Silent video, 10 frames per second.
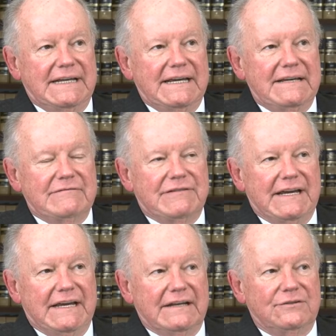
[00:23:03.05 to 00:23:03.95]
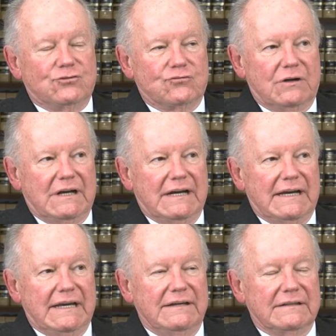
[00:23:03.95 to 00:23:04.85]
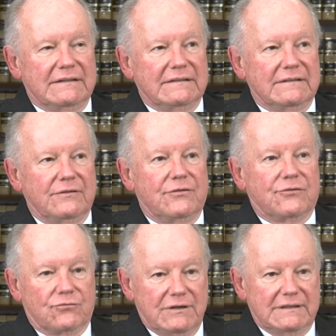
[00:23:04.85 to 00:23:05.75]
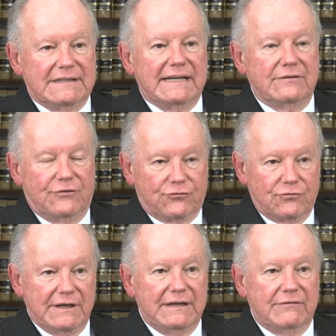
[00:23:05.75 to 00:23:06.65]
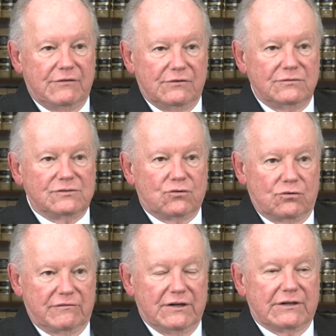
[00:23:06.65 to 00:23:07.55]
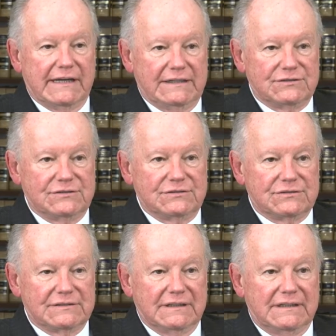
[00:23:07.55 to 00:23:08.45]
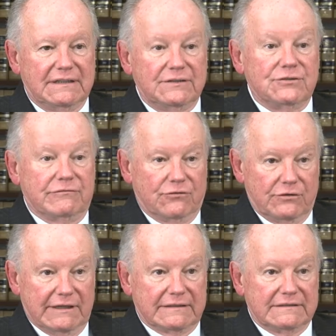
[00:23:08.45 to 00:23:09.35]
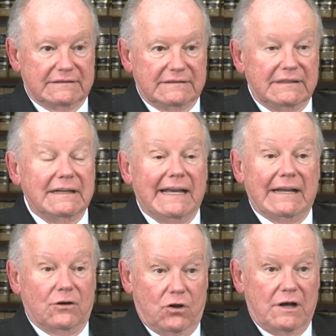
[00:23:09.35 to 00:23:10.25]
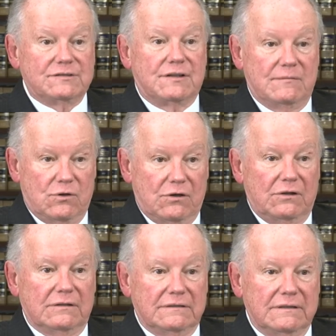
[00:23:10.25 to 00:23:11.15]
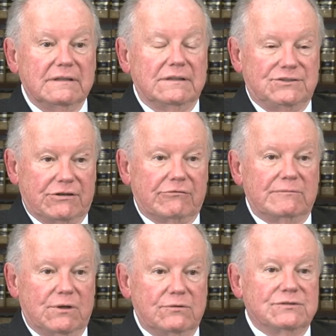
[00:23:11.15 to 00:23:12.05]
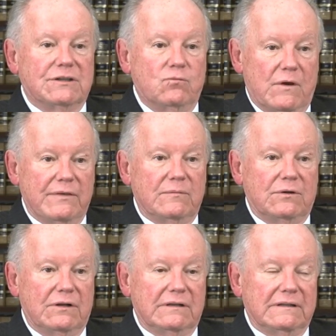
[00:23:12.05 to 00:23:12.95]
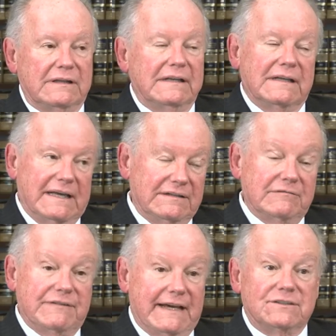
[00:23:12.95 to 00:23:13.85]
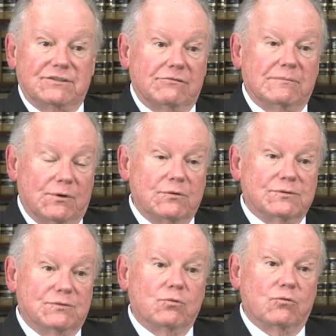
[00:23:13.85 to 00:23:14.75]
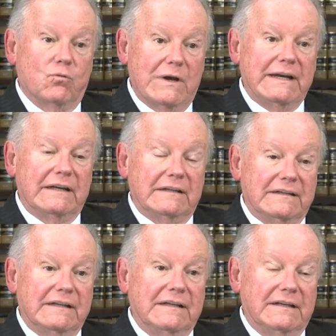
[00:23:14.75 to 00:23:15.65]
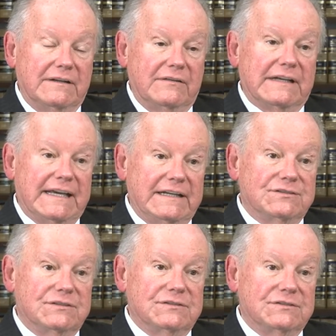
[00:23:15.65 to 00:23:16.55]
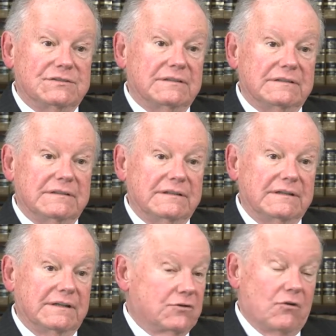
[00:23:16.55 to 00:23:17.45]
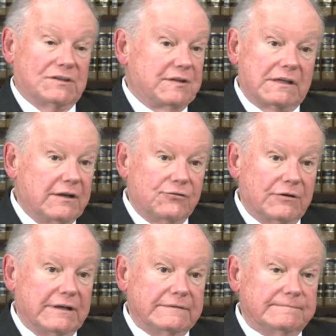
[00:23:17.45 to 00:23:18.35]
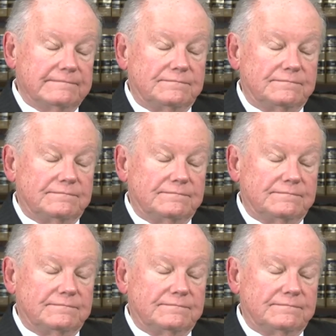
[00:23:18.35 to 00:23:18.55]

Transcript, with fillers: Dave had tried three, taken three of those Corvair cases to verdict, and lost them all. General Motors had won them all, and in fact, General Motors were winning the cases across the country.